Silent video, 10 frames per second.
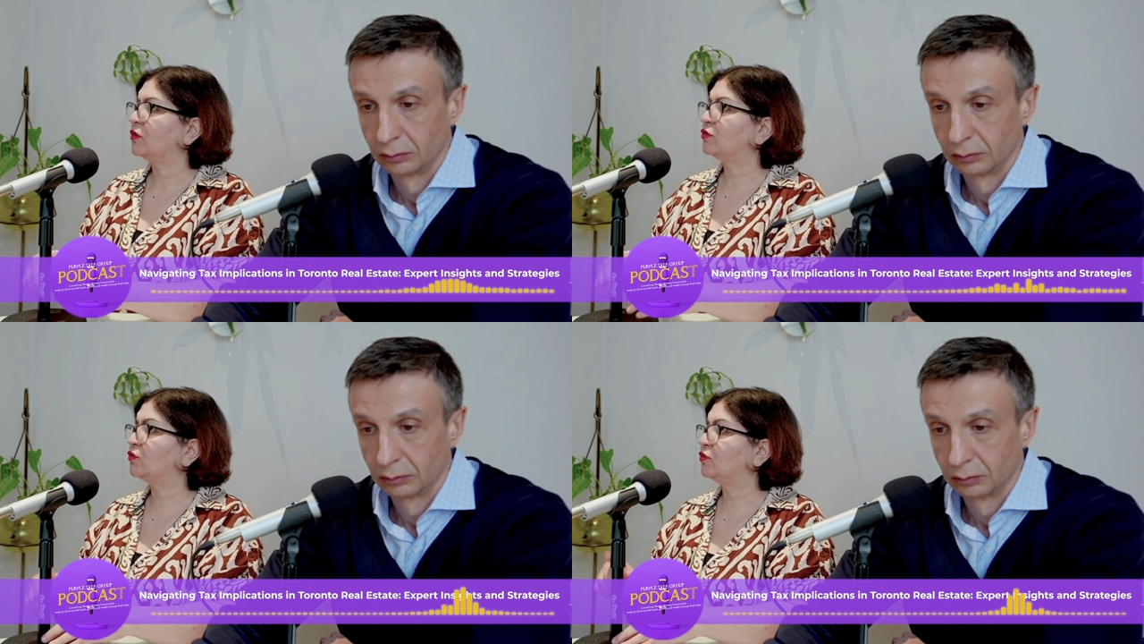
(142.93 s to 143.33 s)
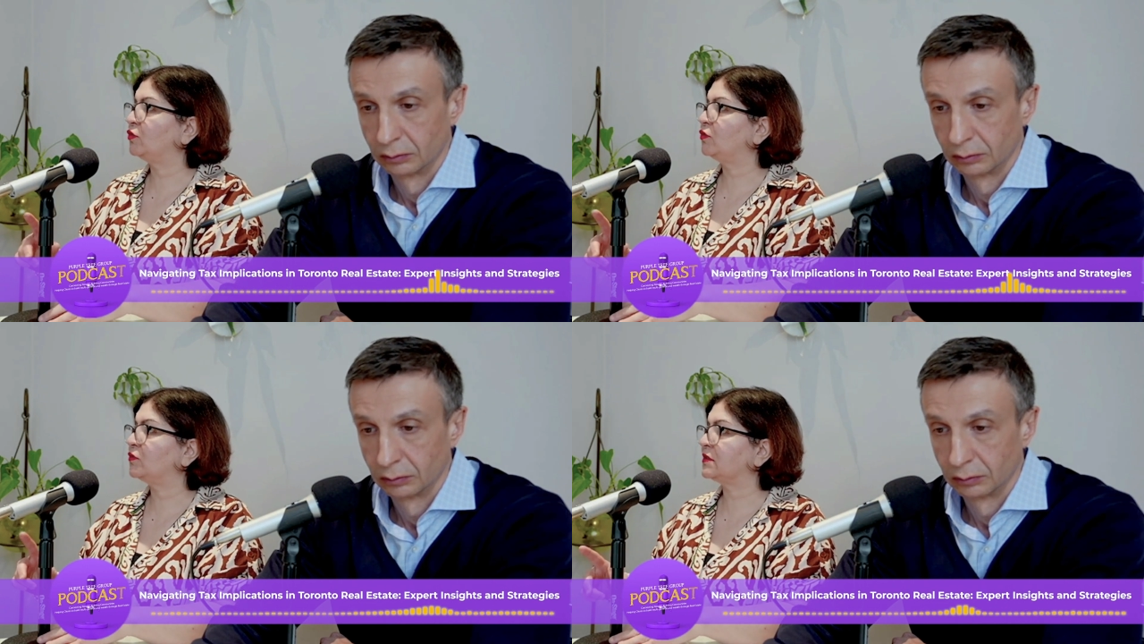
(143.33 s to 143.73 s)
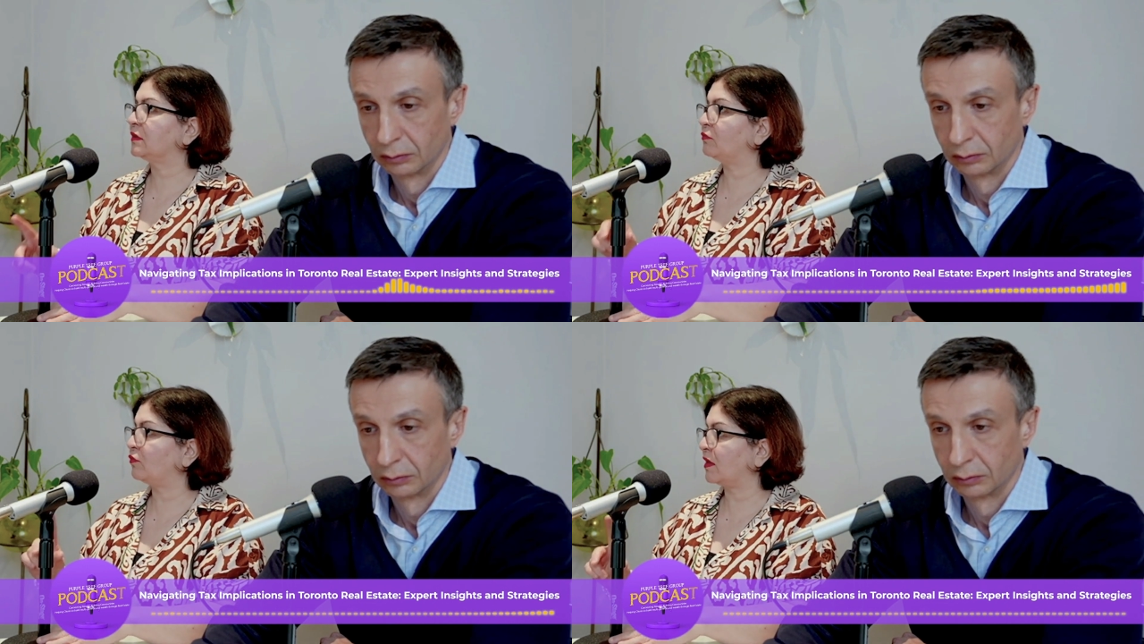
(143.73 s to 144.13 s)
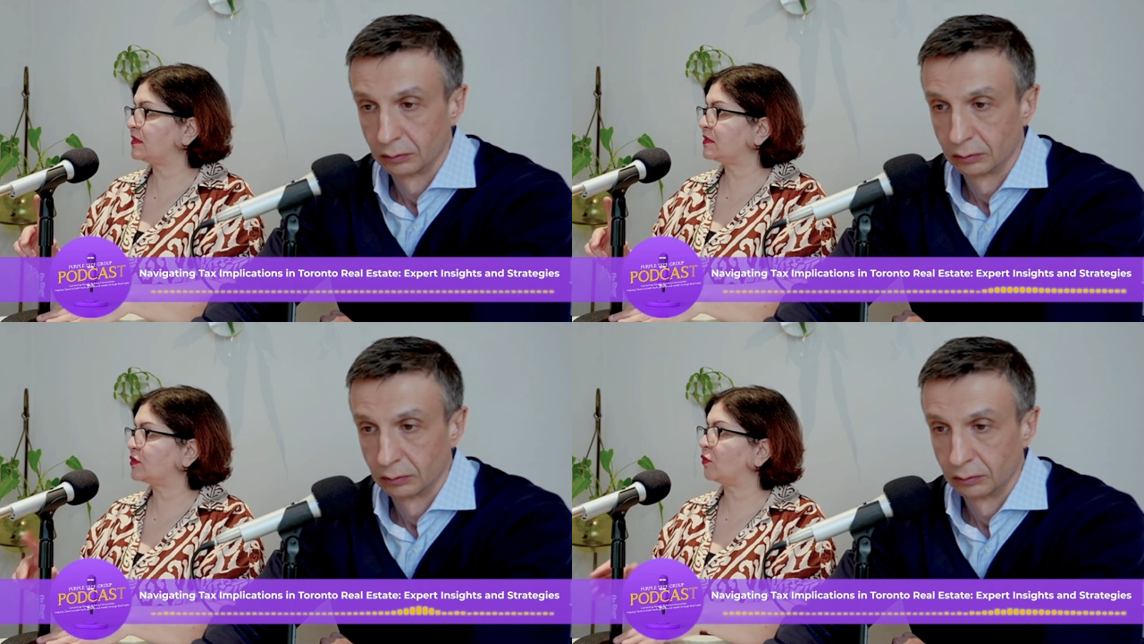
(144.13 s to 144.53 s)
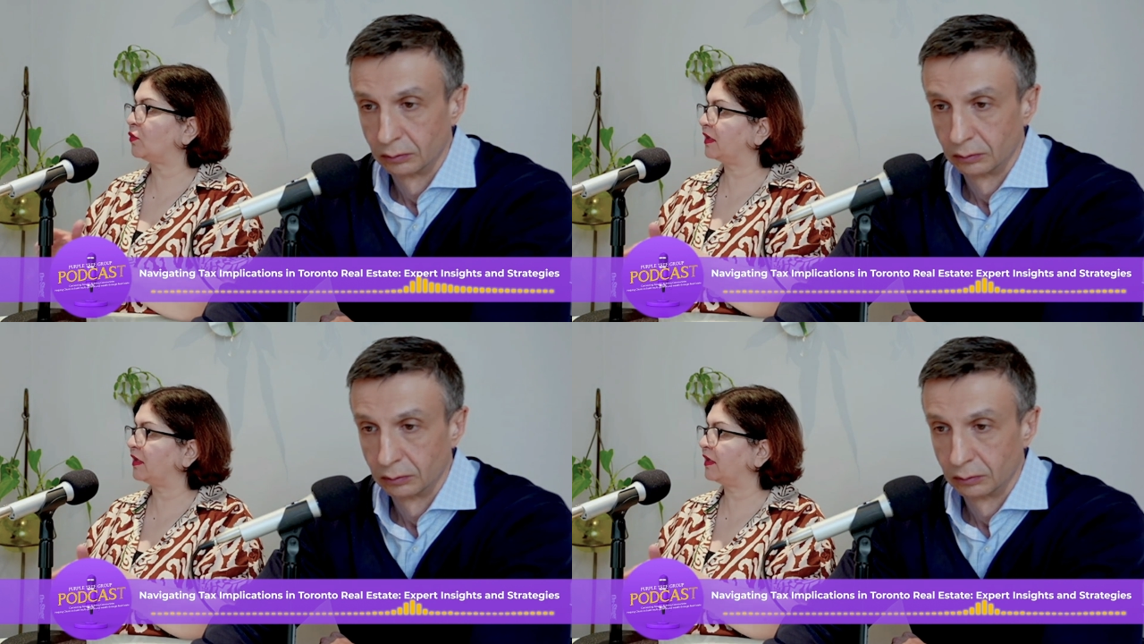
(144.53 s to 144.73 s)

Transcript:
Speaker 1: should you use it once, or